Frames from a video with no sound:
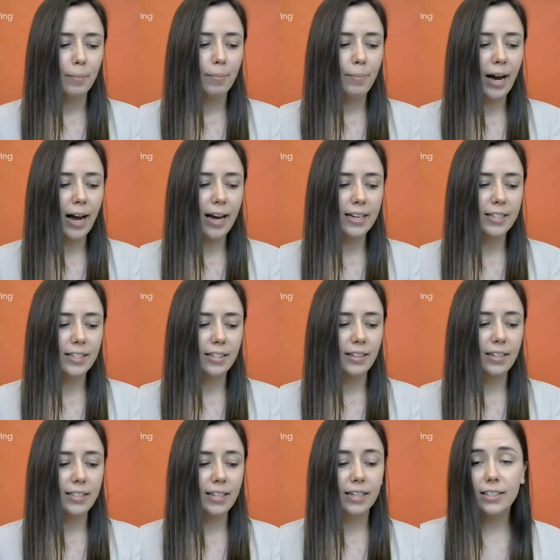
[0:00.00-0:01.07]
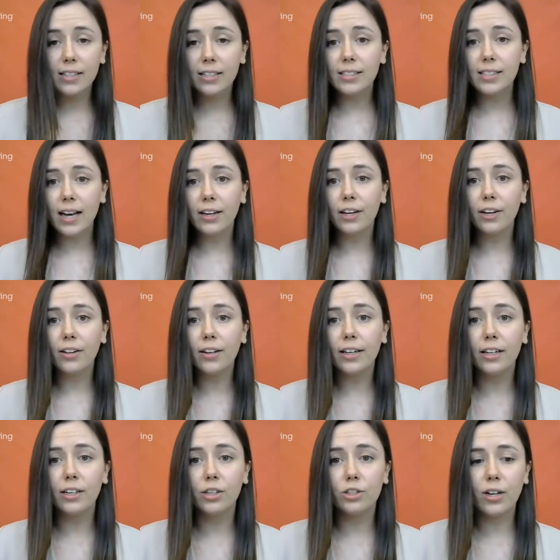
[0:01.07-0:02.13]
But the distance that you're
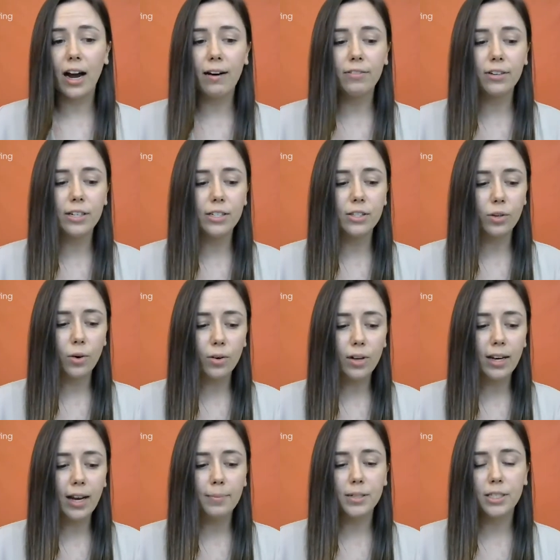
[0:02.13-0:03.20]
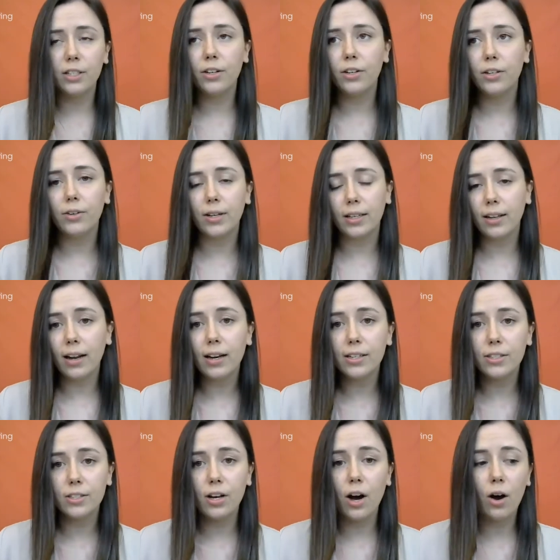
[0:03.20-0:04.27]
looking to travel is totally up to you. You can let
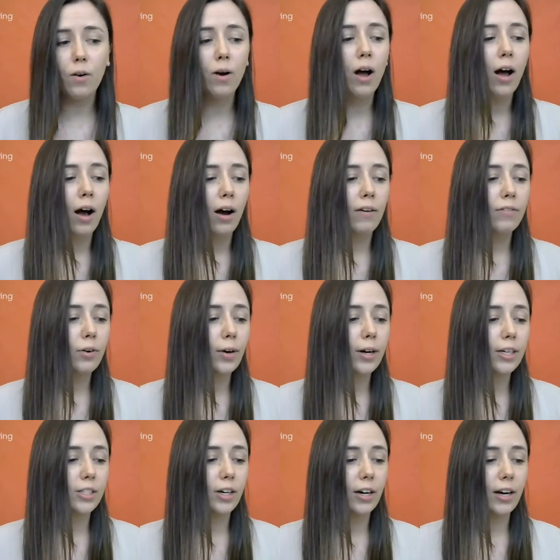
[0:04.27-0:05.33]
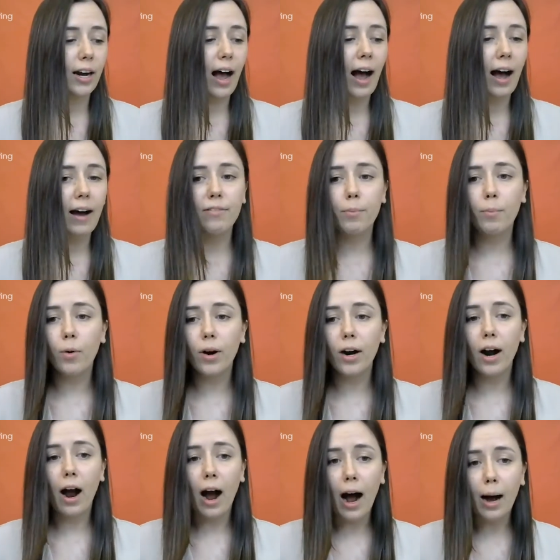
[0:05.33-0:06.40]
us know. Of course, you're going to have
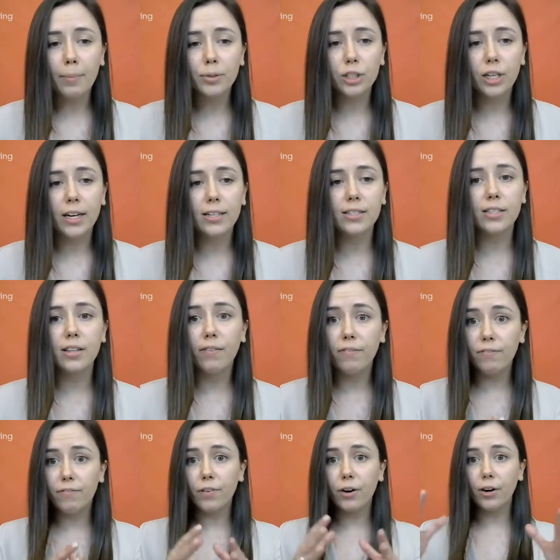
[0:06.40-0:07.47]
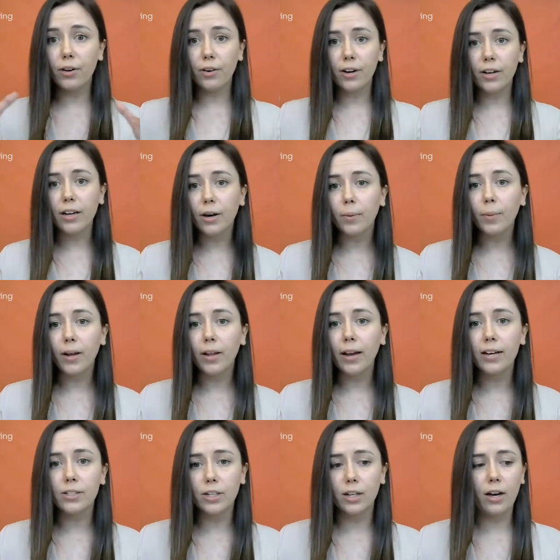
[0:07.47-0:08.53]
more options the further you're
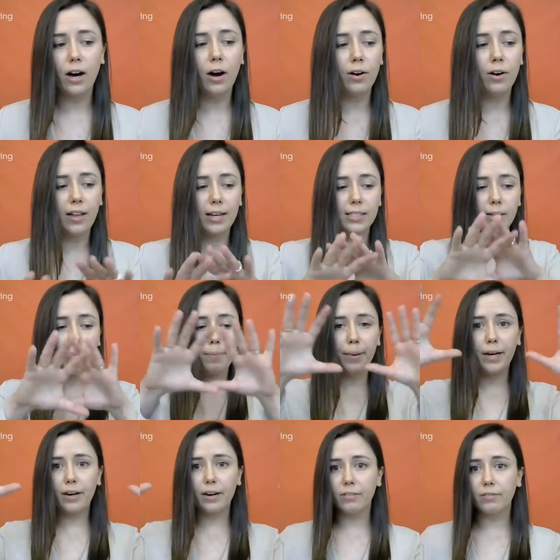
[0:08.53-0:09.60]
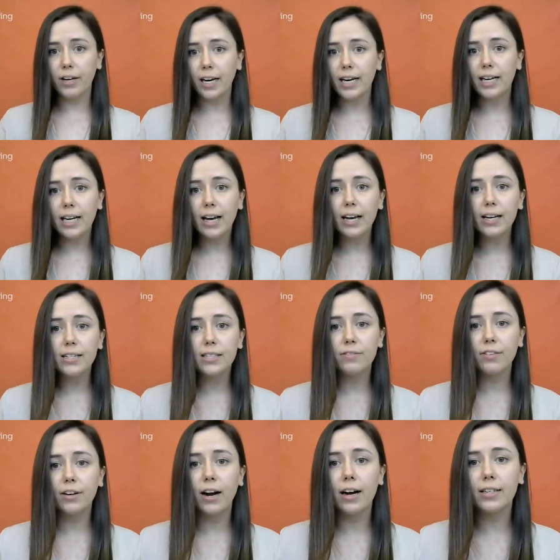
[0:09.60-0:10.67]
willing to go. That's a bigger radius
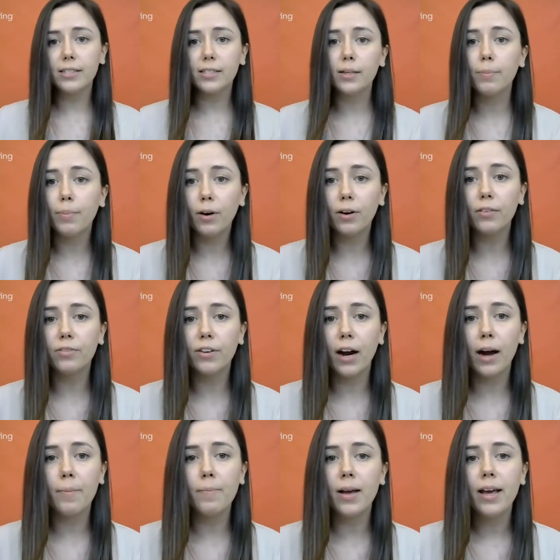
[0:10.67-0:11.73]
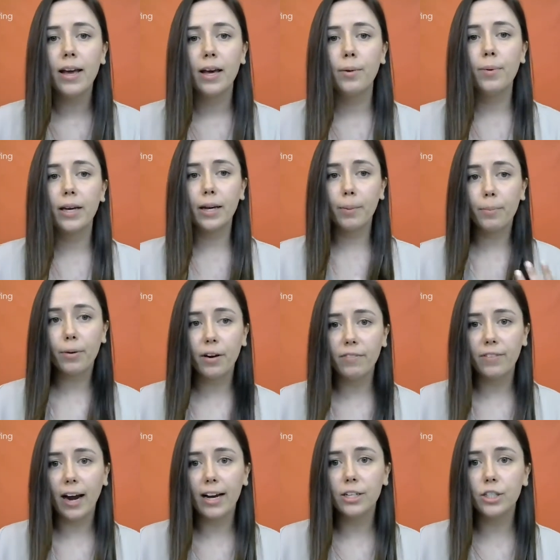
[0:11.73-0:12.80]
for us to pull from. We can
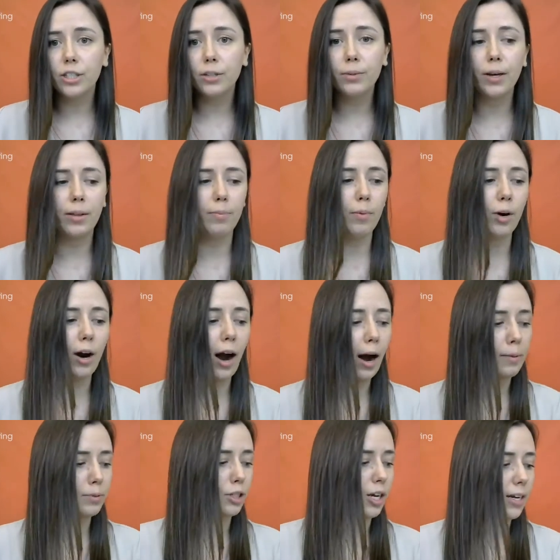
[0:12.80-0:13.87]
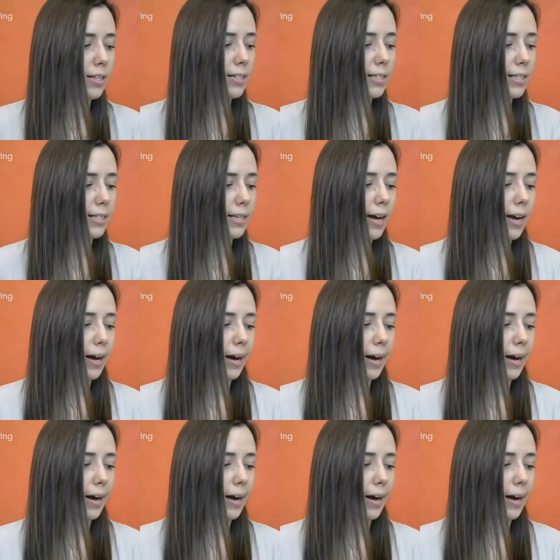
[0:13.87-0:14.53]
provide you with more options.